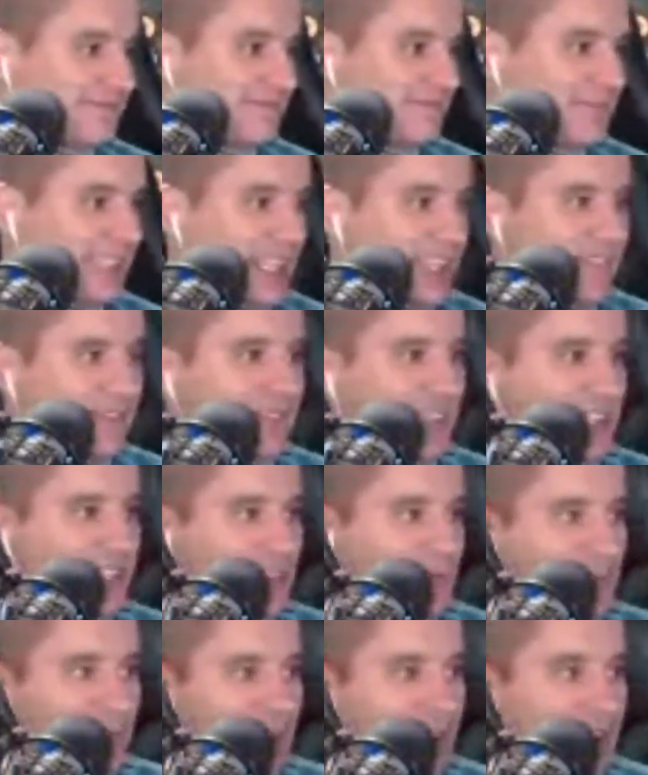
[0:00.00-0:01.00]
Yeah,
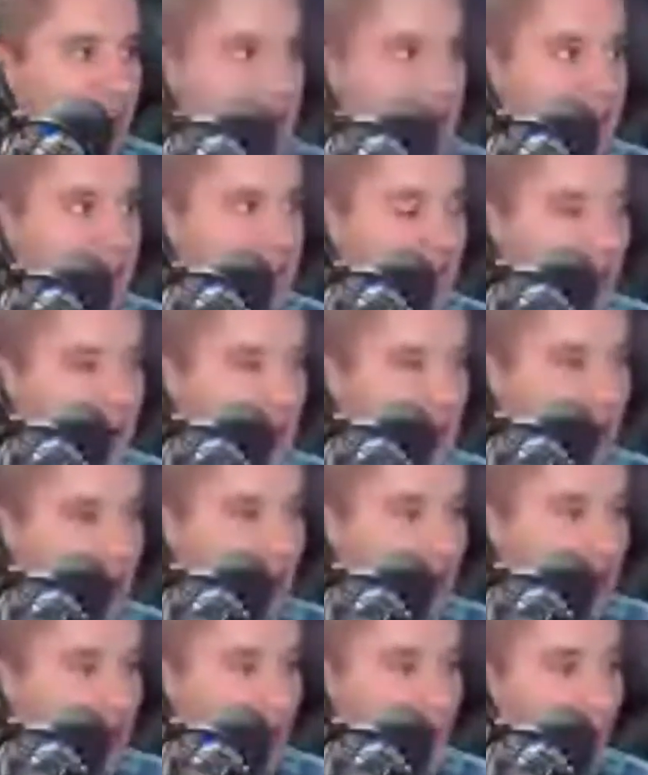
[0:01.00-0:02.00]
and Duplicati's not running anymore.
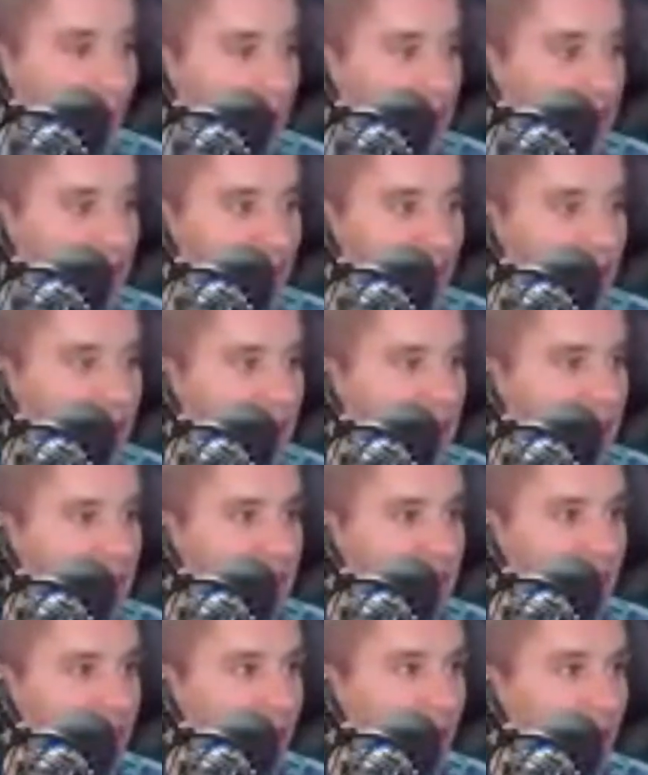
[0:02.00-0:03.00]
I don't know what's
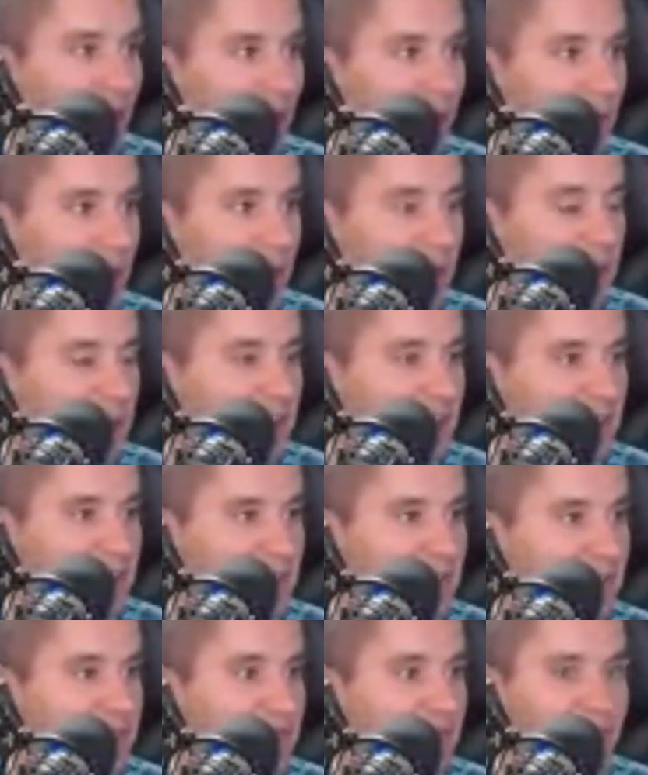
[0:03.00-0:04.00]
running, or maybe
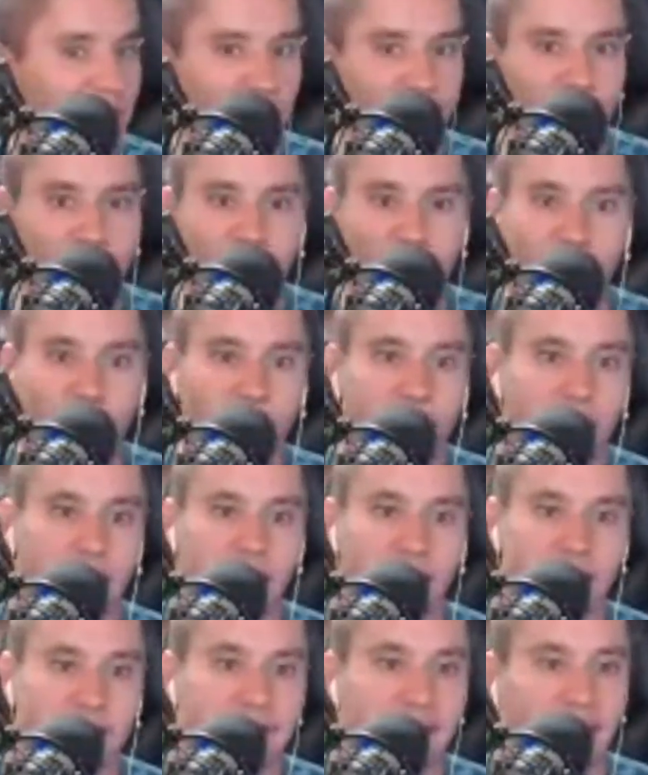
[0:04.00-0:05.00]
it's Google
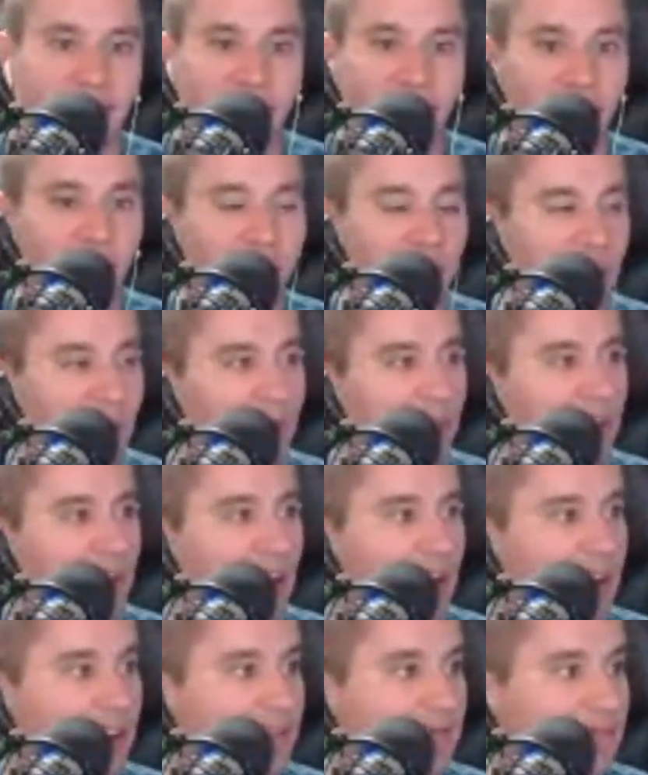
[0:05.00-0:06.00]
Hangouts not liking my computer
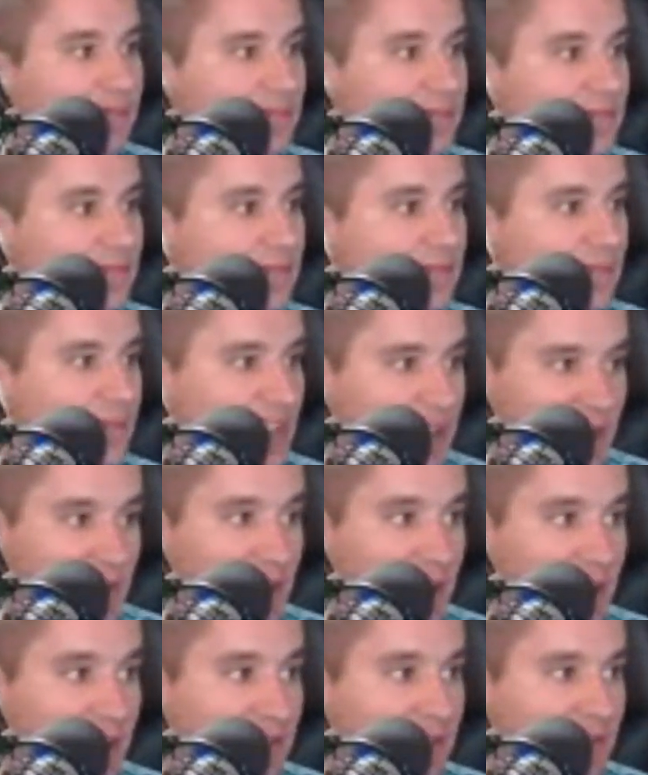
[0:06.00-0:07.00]
tonight because
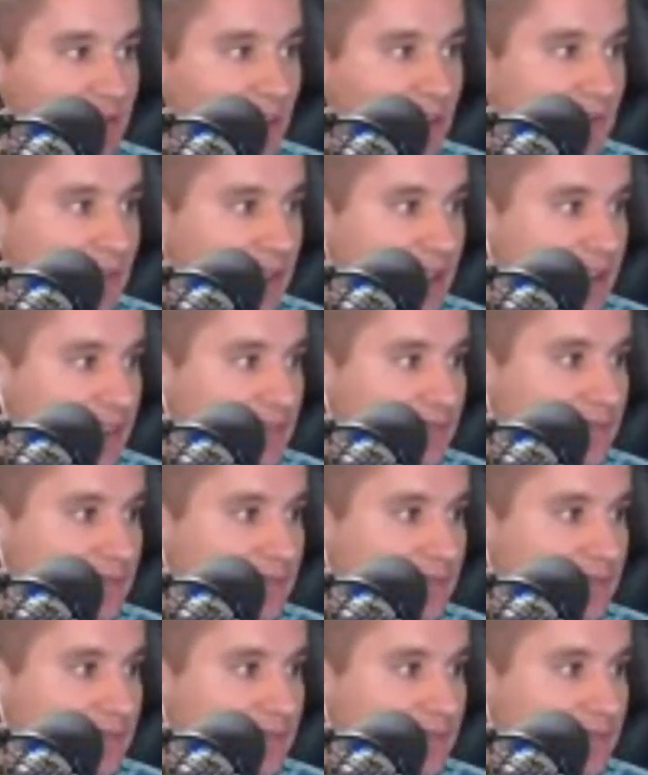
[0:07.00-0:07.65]
everything else is running fine.